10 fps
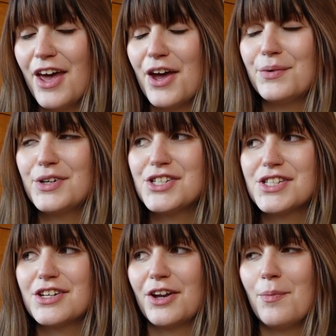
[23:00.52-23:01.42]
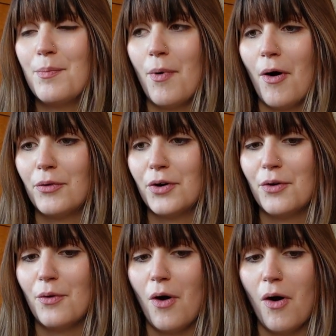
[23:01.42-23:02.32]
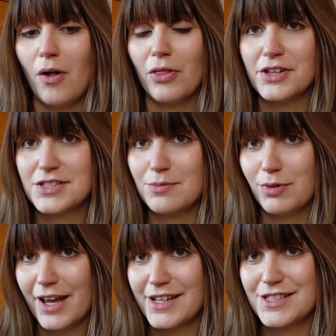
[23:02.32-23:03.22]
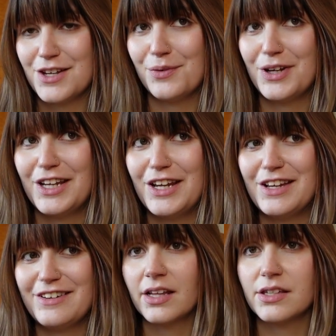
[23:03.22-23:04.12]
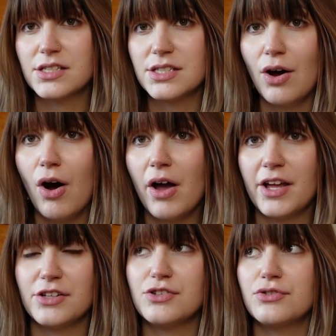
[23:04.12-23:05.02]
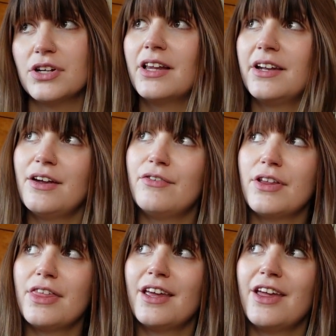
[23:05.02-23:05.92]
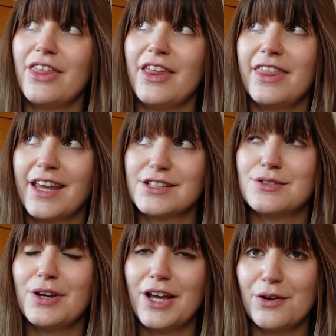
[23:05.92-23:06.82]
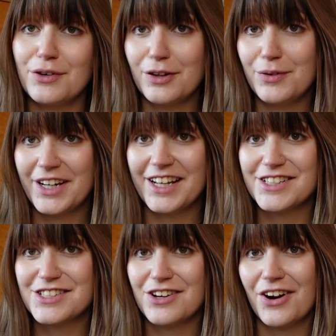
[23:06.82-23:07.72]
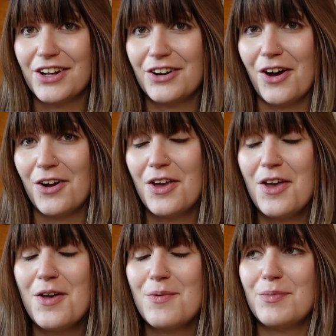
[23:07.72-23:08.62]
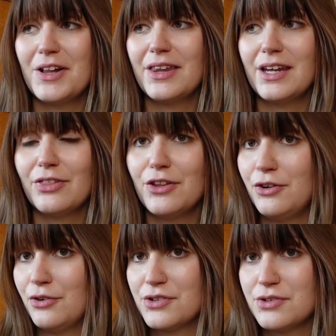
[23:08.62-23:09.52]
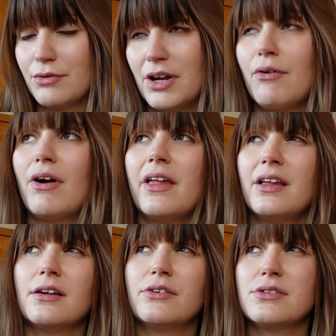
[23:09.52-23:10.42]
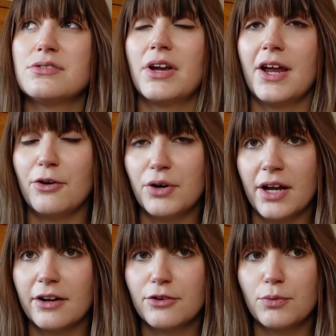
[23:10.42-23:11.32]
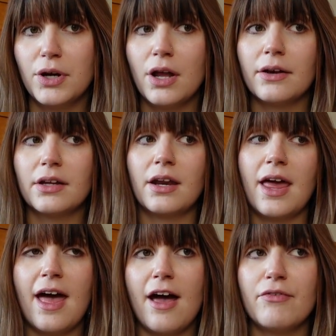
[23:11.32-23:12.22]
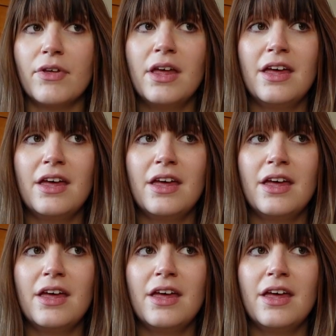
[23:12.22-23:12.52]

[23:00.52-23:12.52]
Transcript: and we're just gonna borrow all the supplies that we need like the saw and the drill and everything and then next week I really want to get started on building the nursery or like the nursery area because we're not gonna have